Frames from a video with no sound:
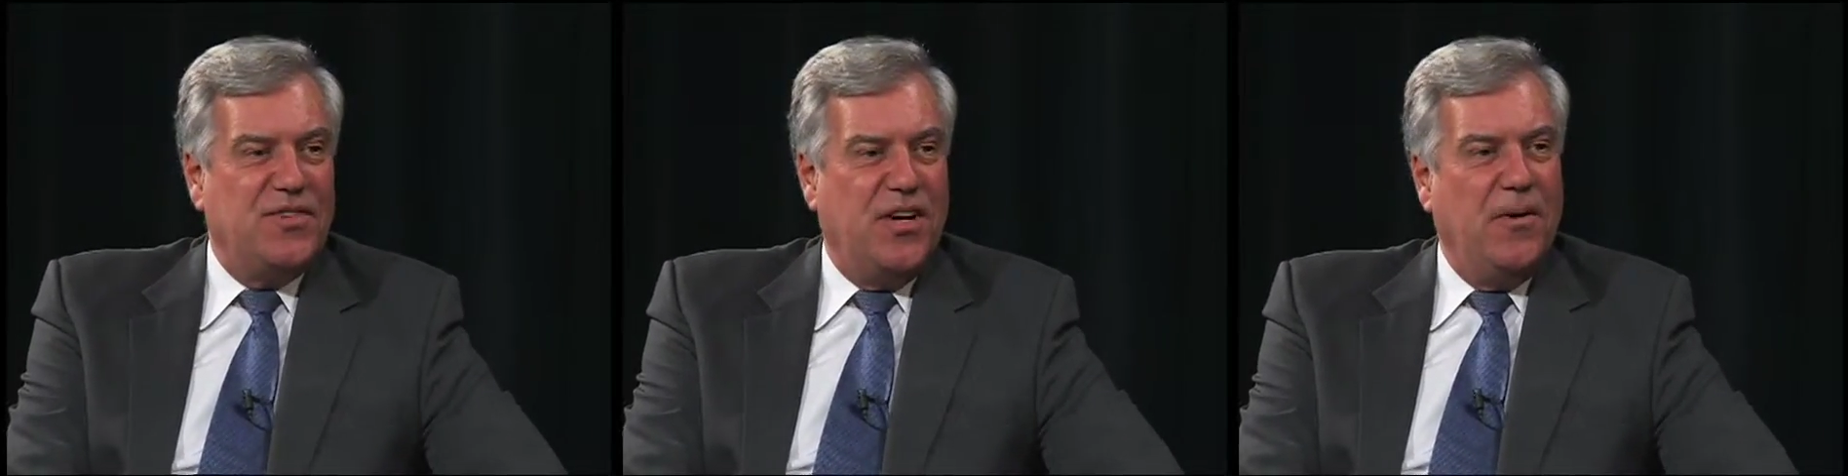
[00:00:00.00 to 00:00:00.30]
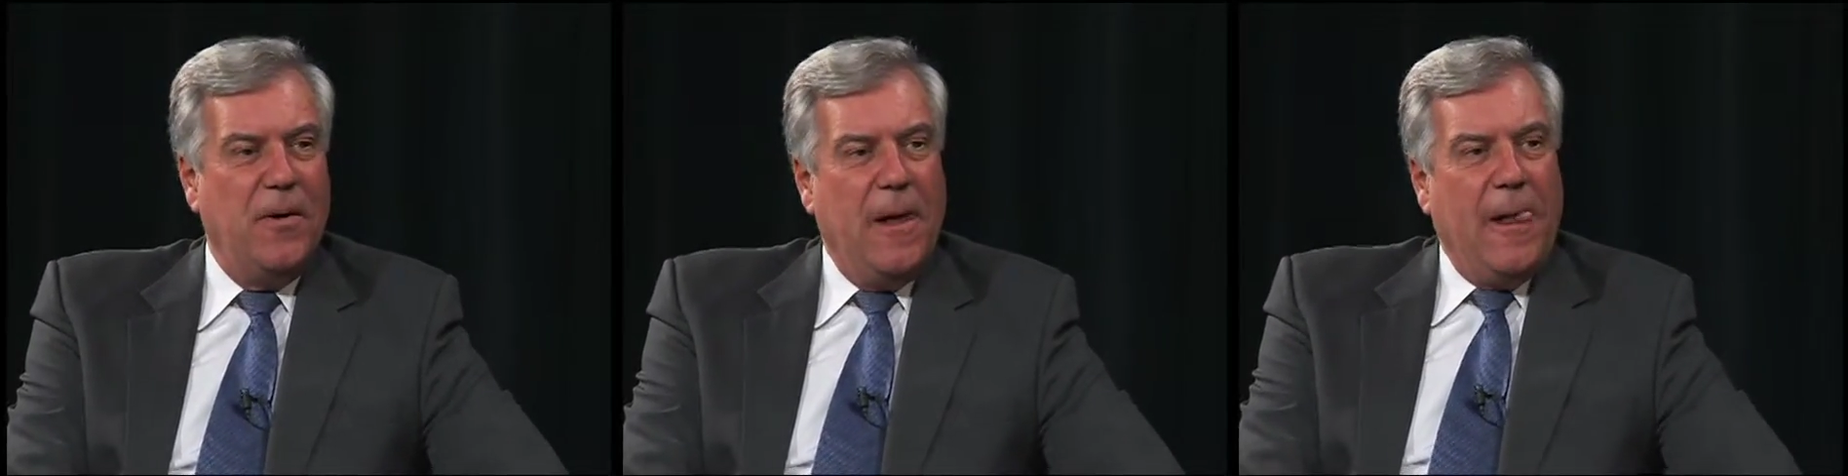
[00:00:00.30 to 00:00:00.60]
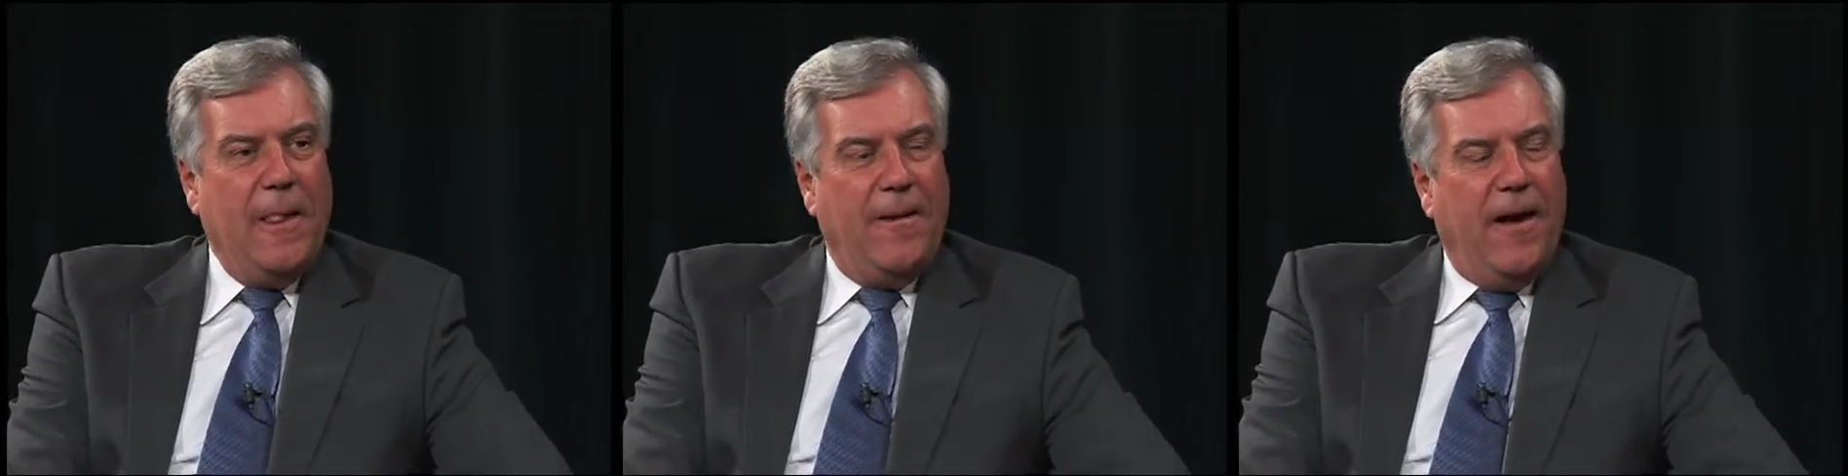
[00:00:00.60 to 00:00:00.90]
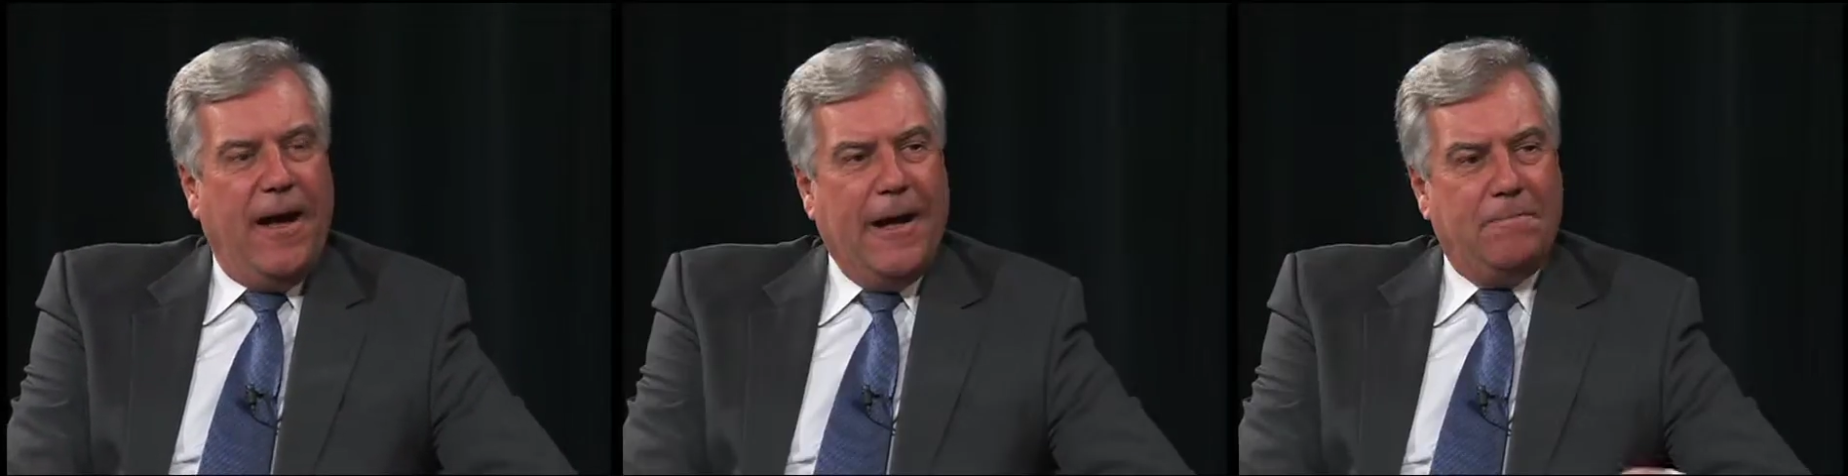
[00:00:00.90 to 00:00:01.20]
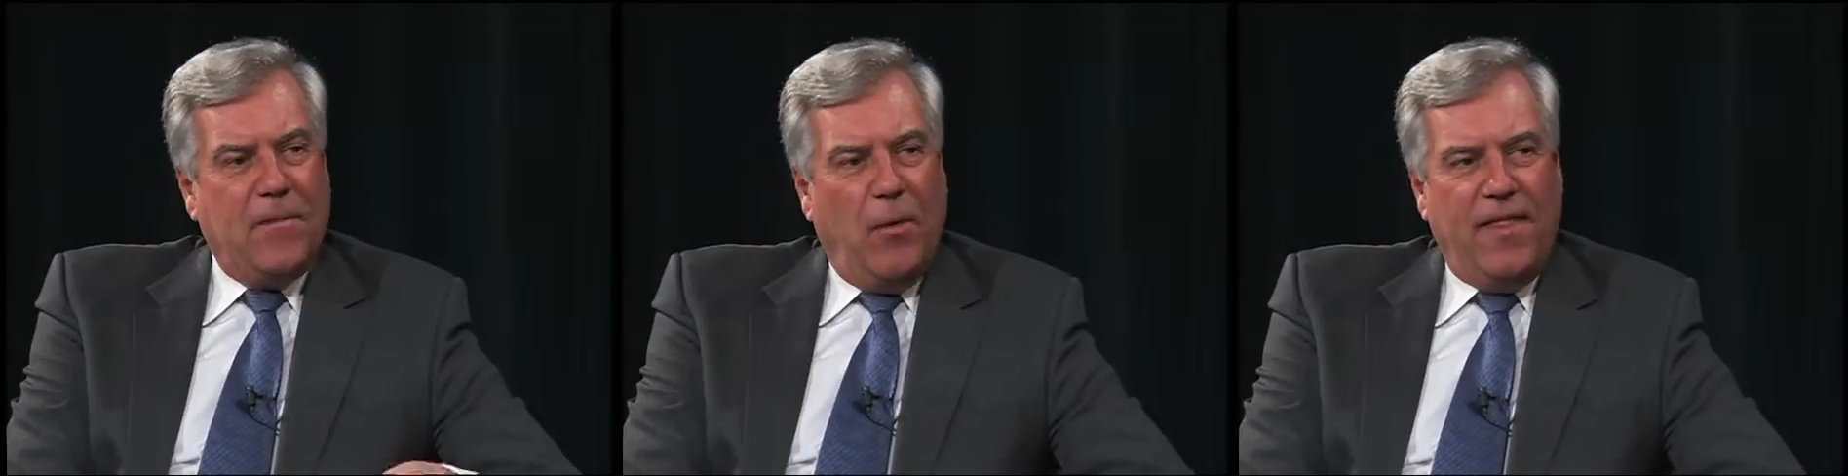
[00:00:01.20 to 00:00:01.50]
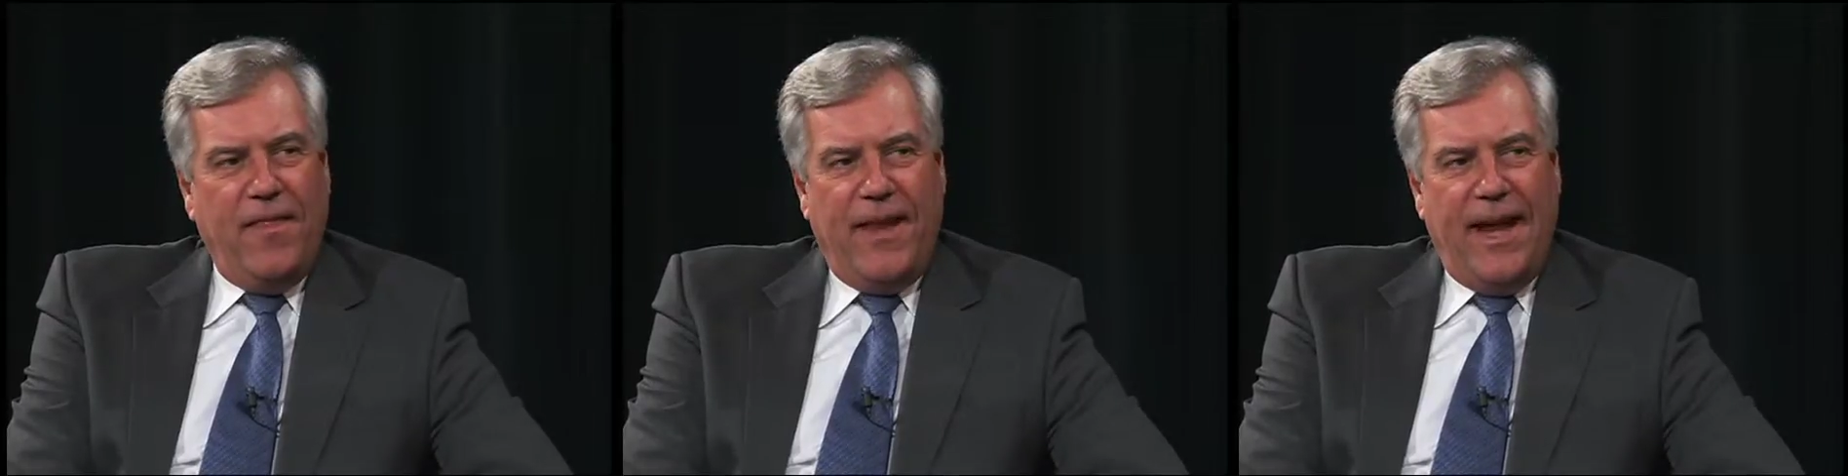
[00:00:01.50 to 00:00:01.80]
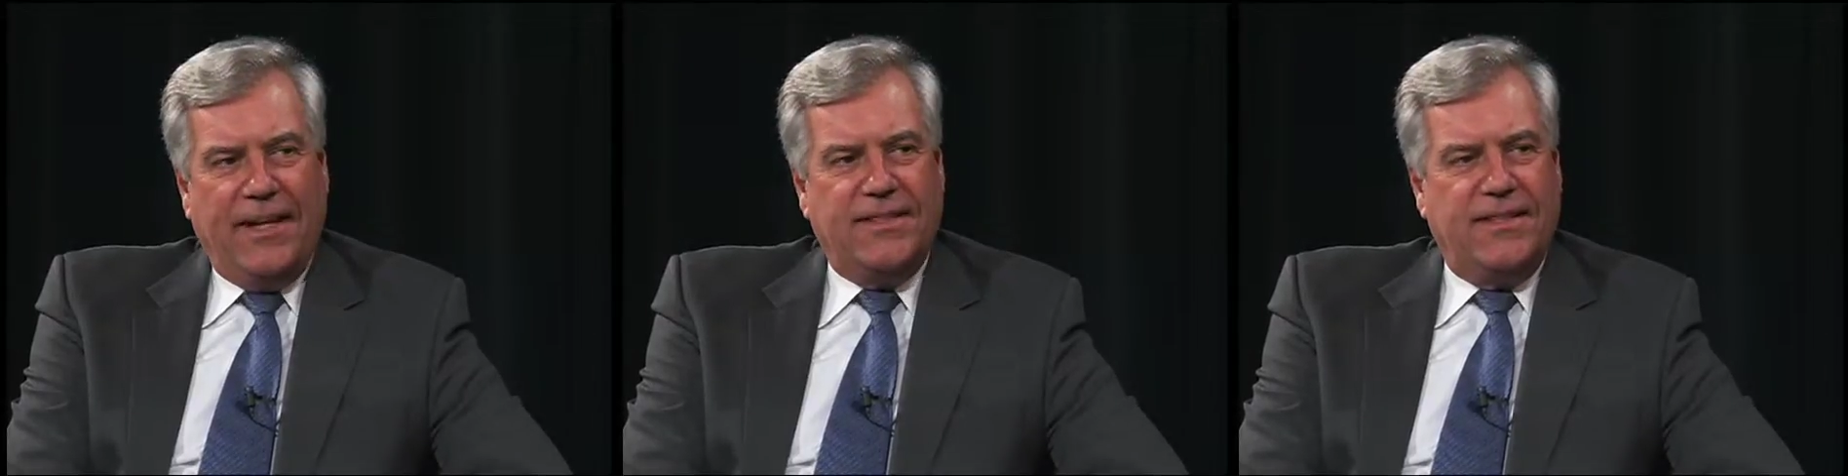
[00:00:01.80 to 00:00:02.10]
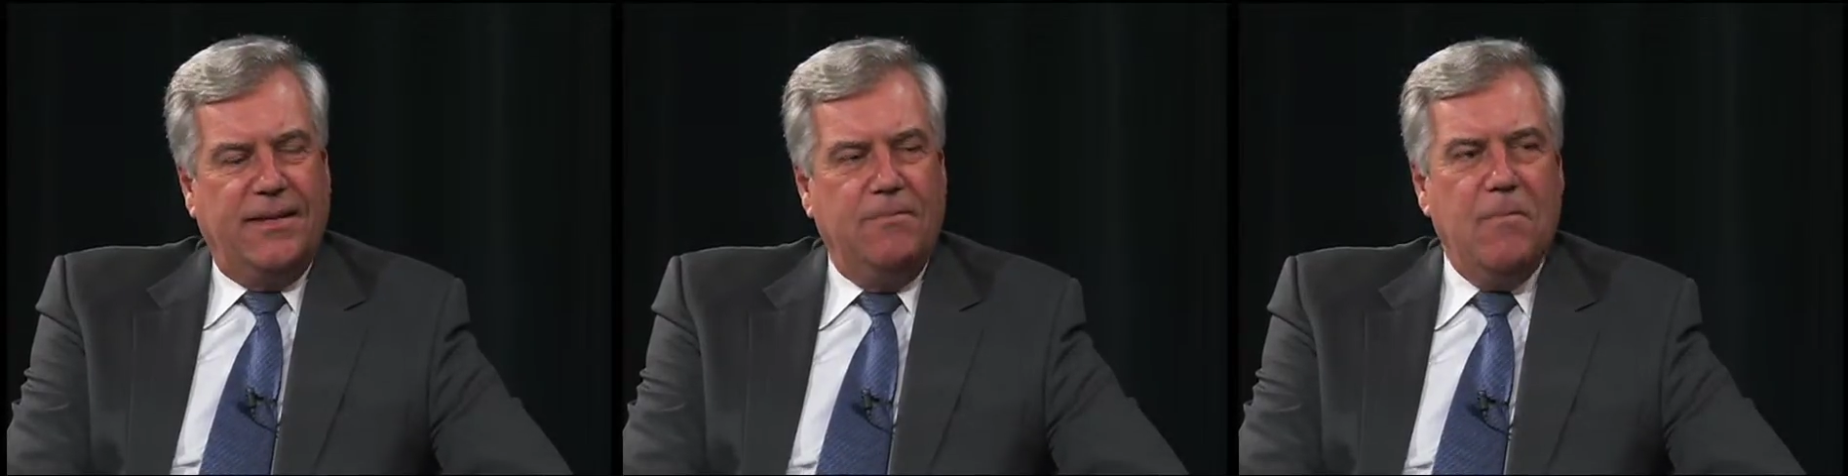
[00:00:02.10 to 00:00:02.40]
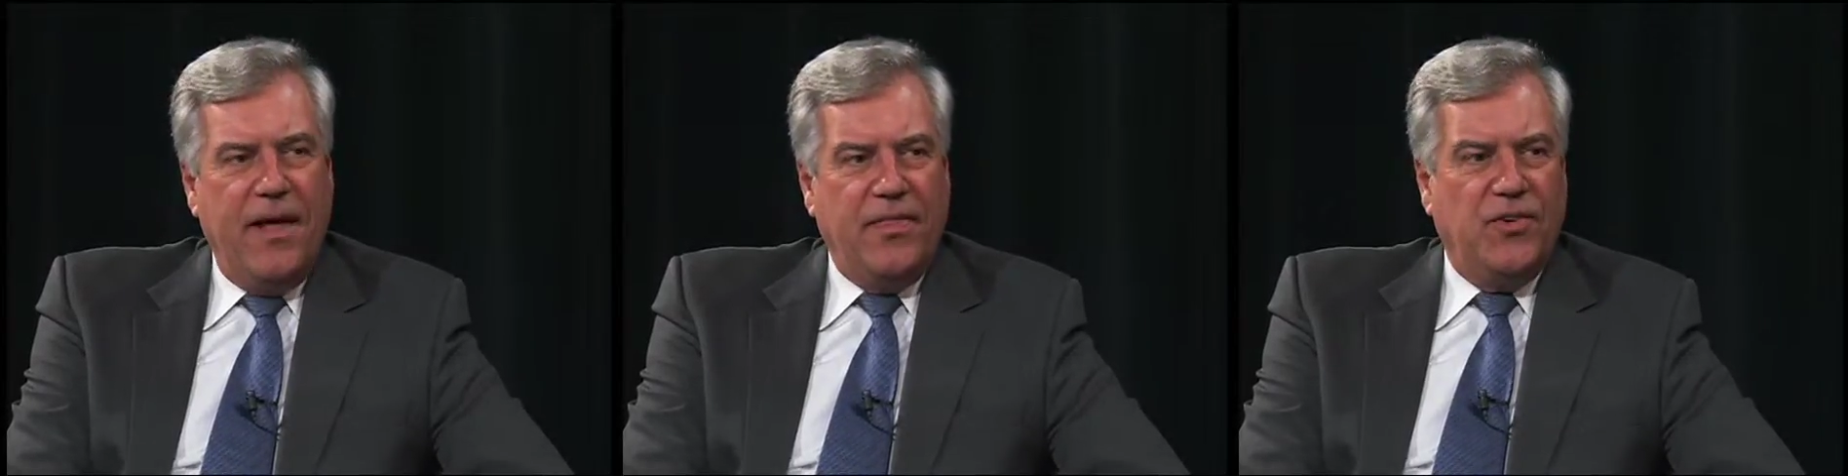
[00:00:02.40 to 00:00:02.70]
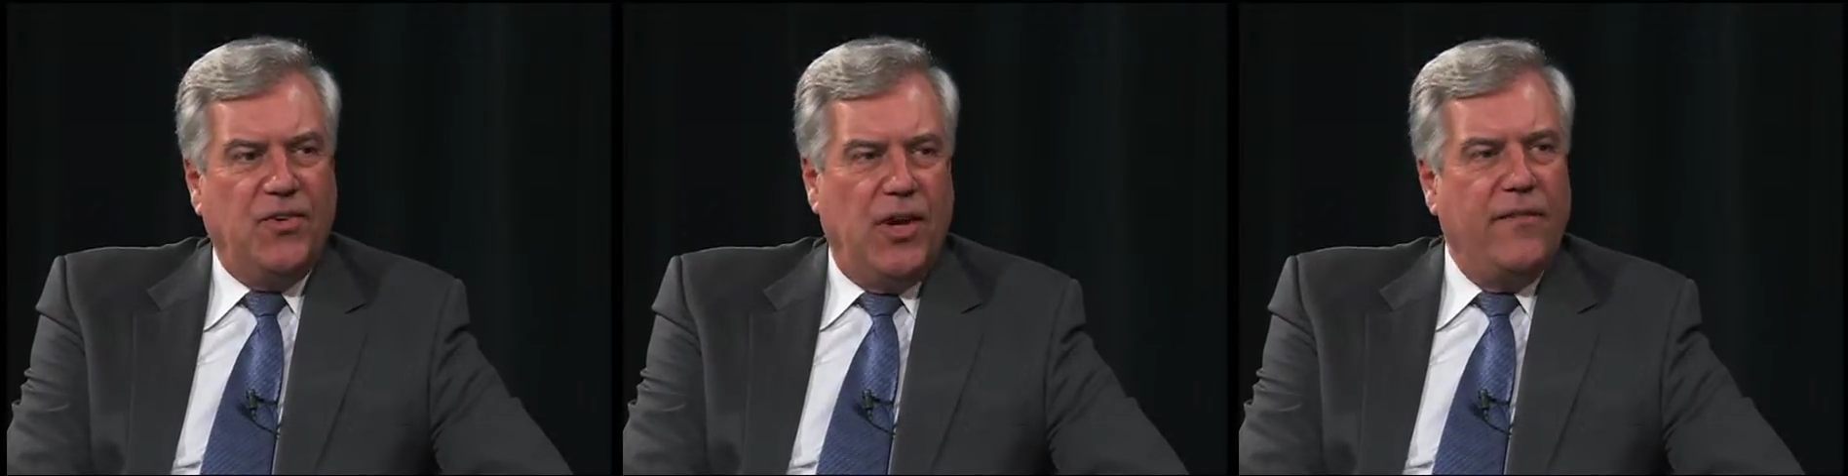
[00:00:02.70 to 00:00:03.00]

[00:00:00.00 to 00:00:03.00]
So within the next month or so,